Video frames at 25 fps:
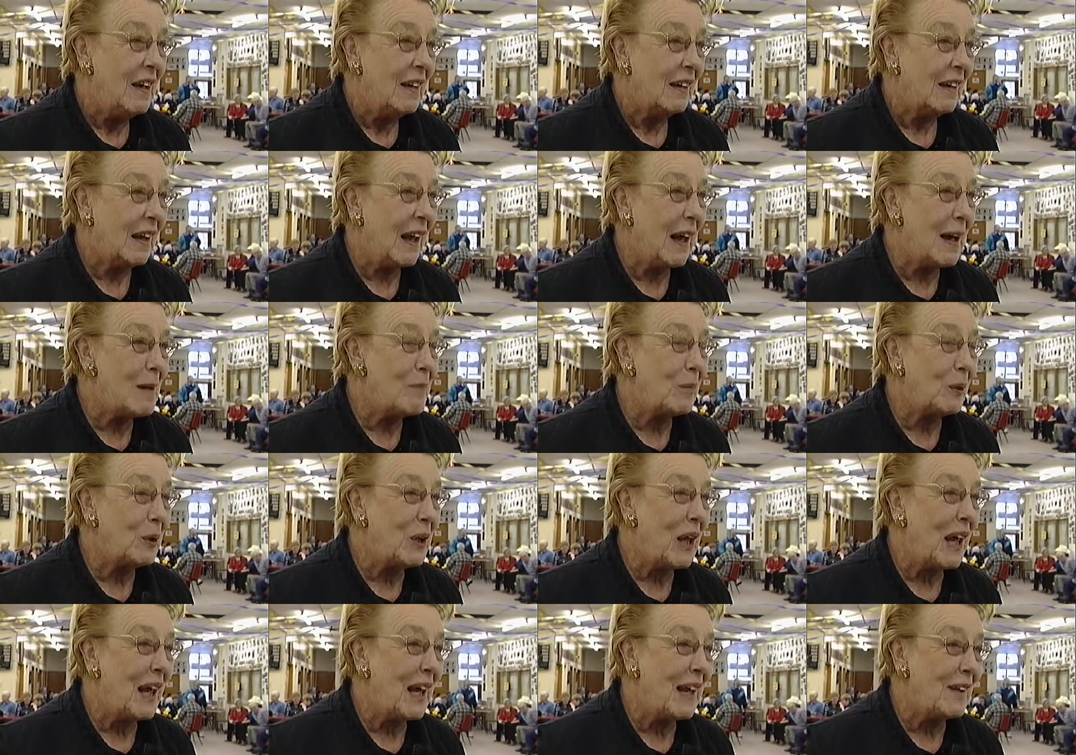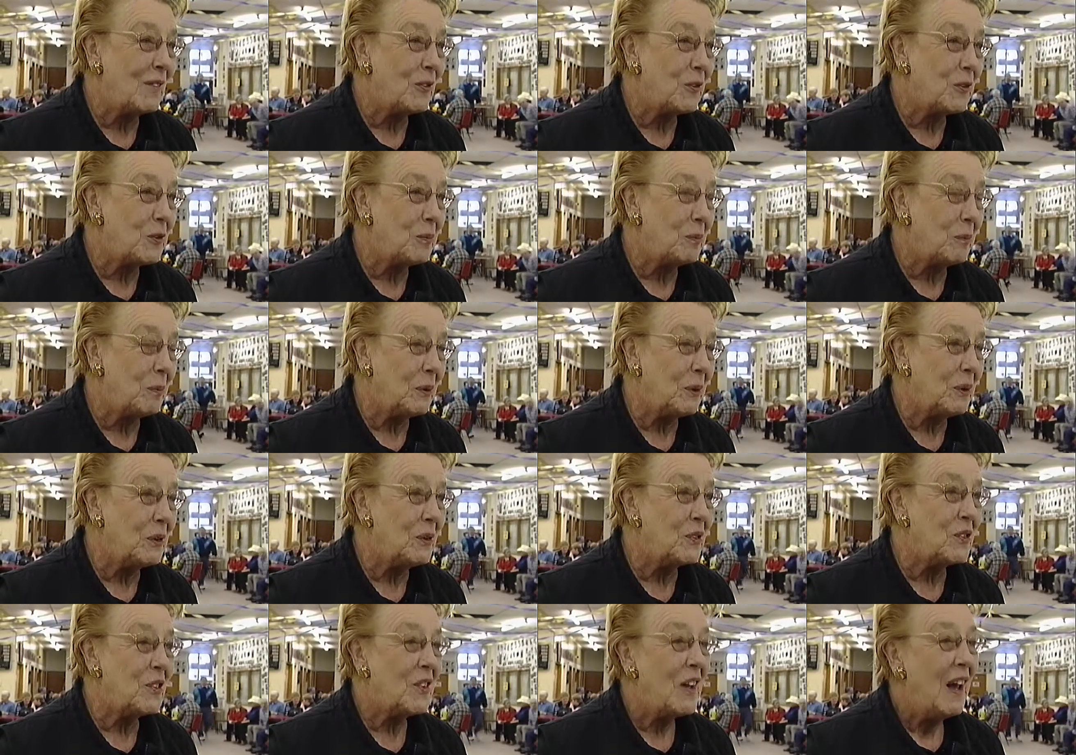cowboy hats and
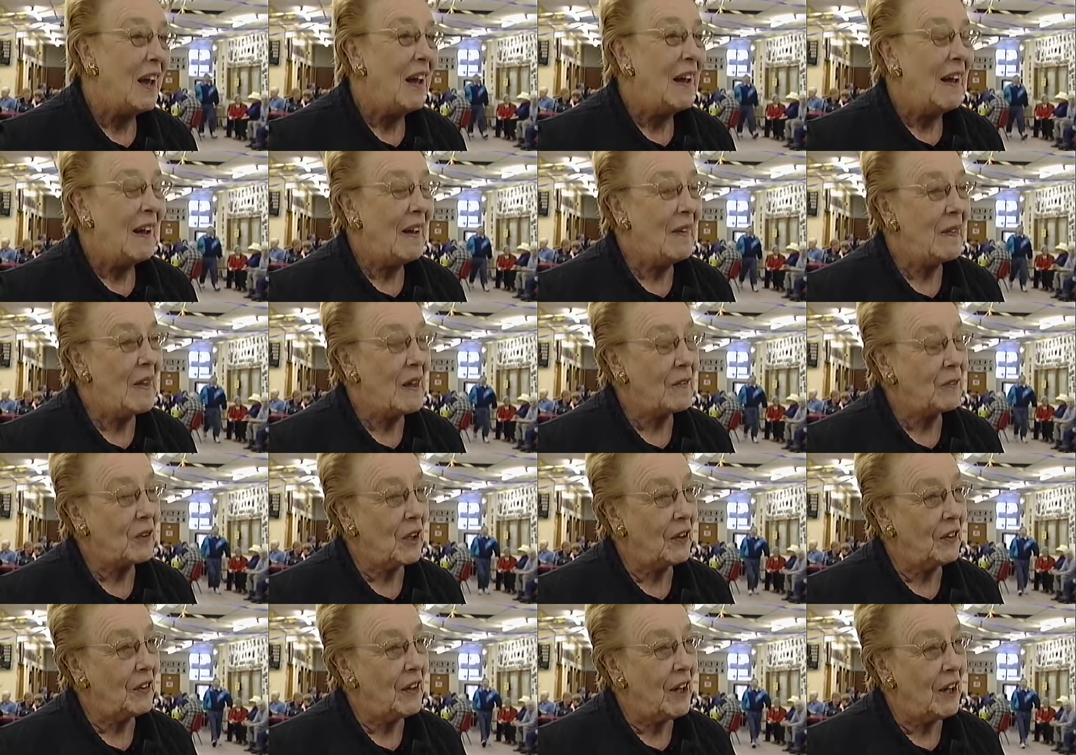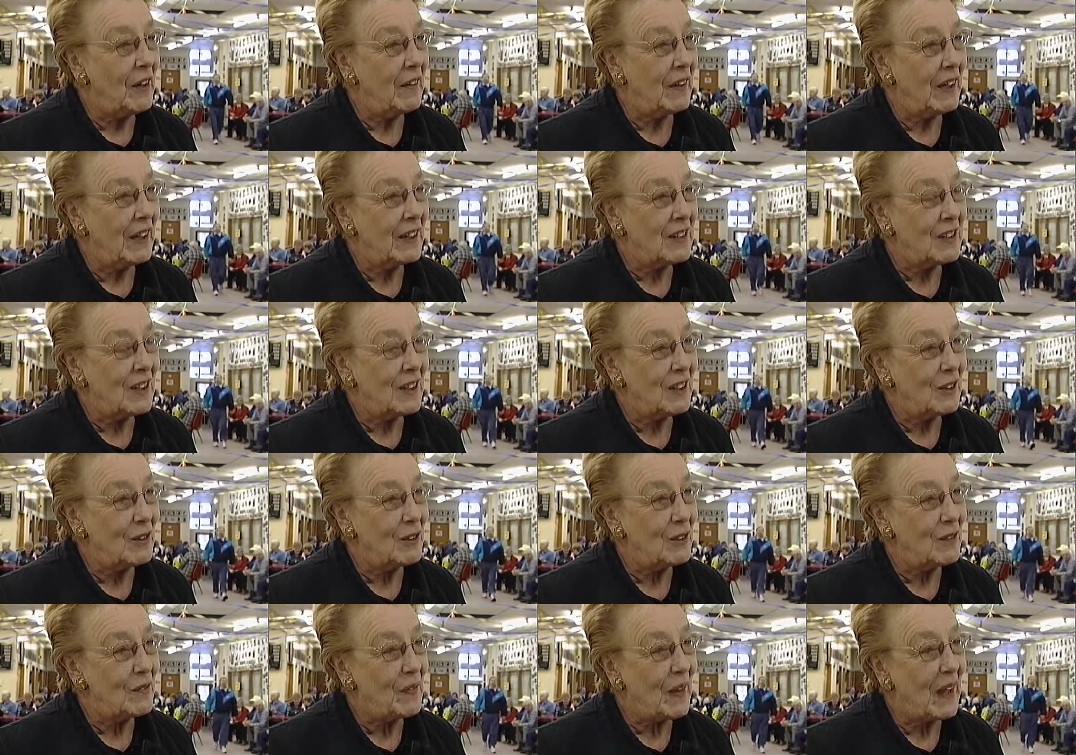boots, and they've got no
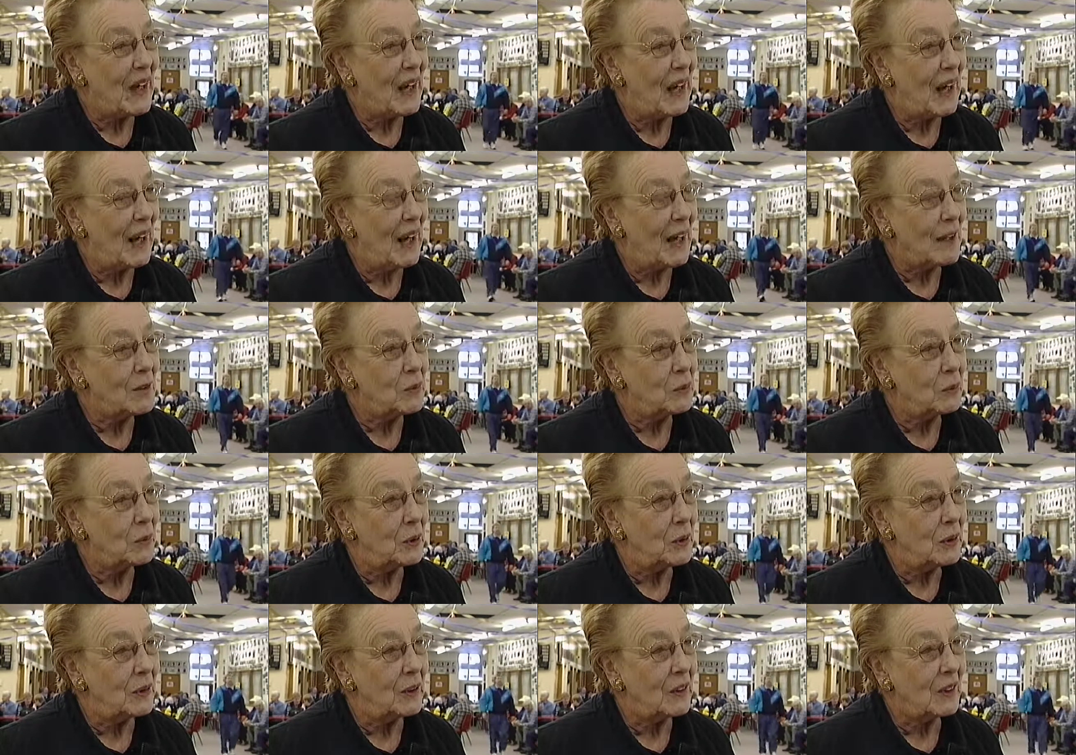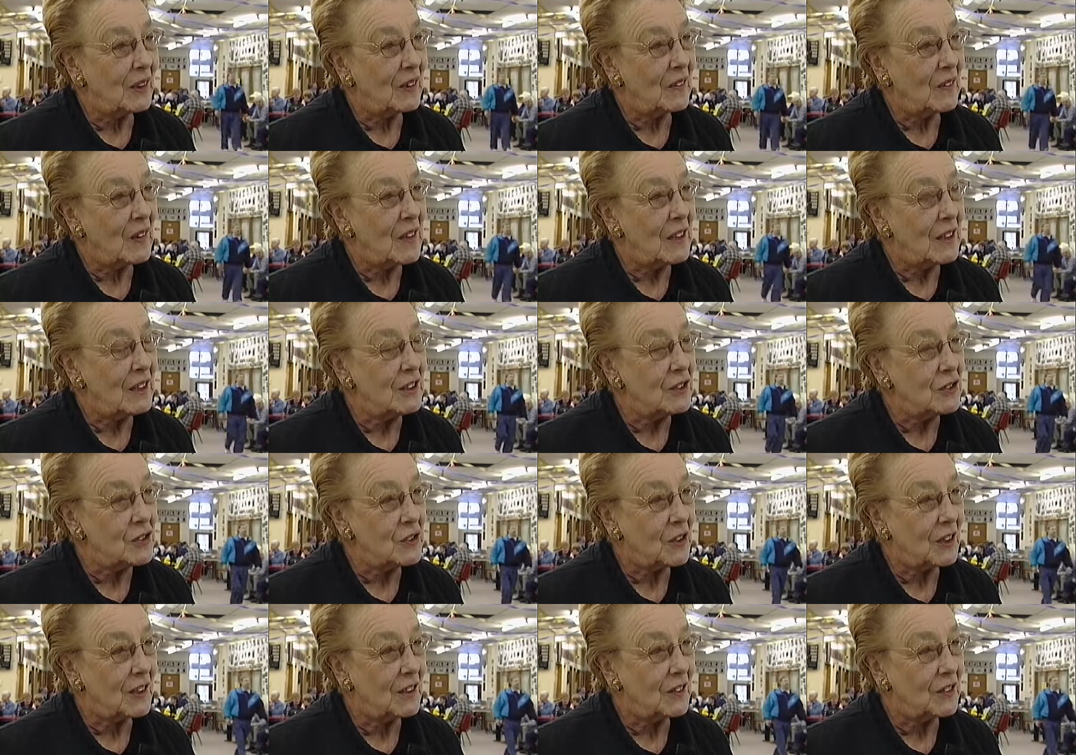idea of the hard work, the
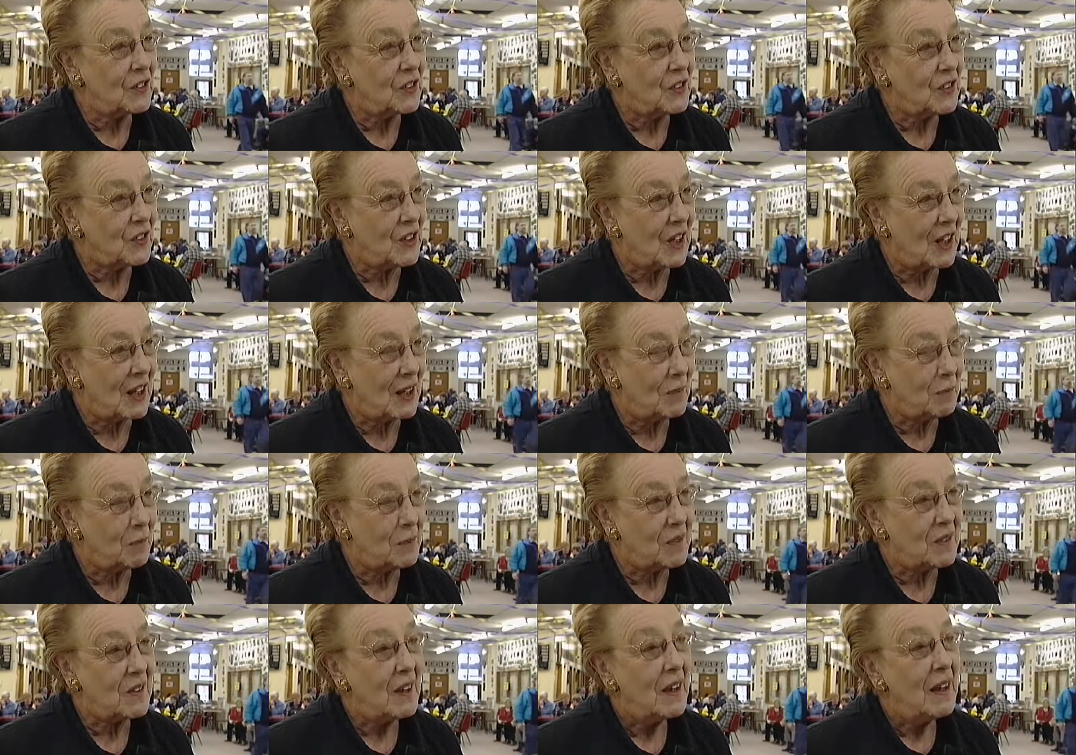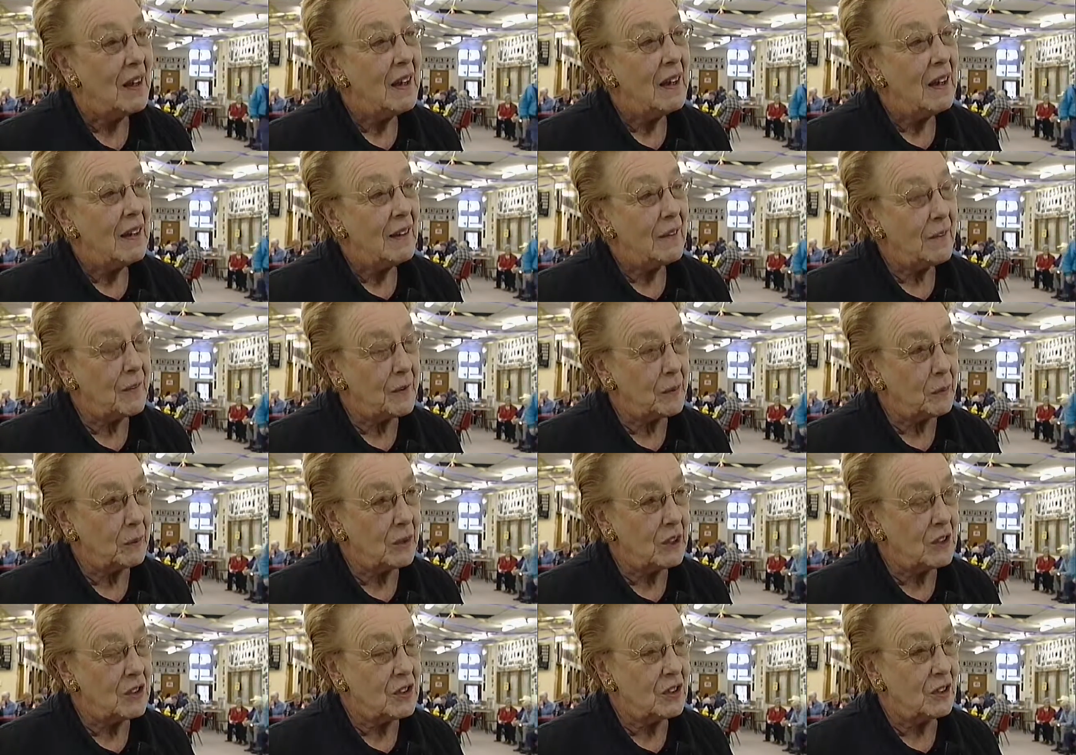intricate steps that
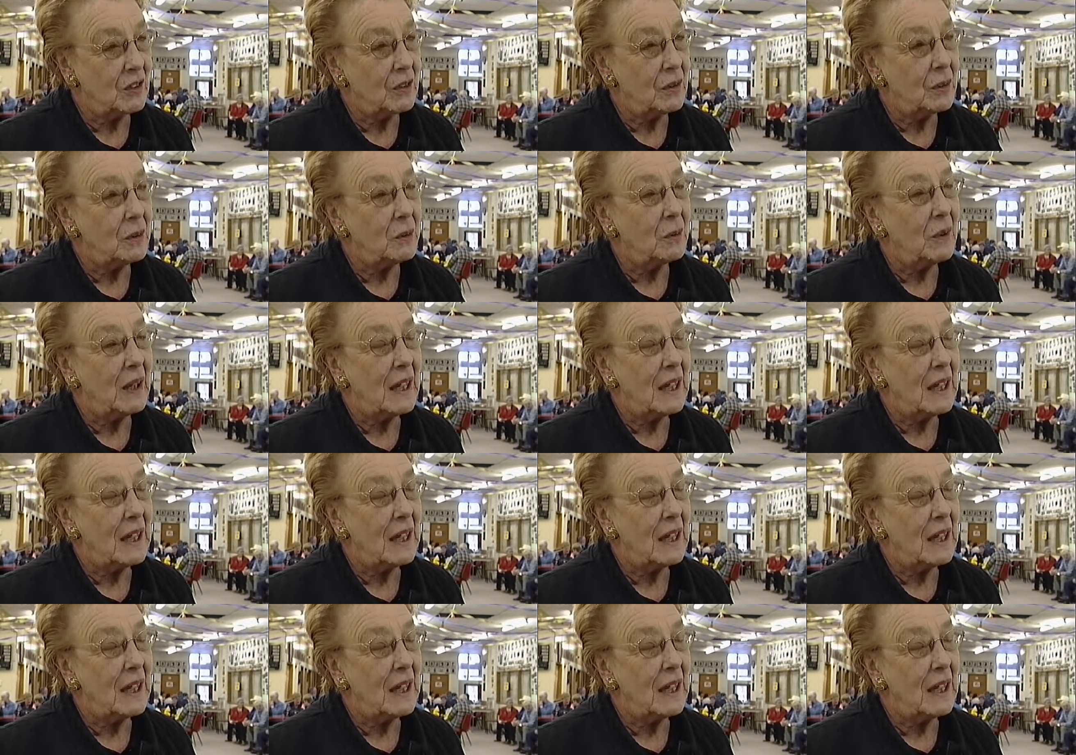we do.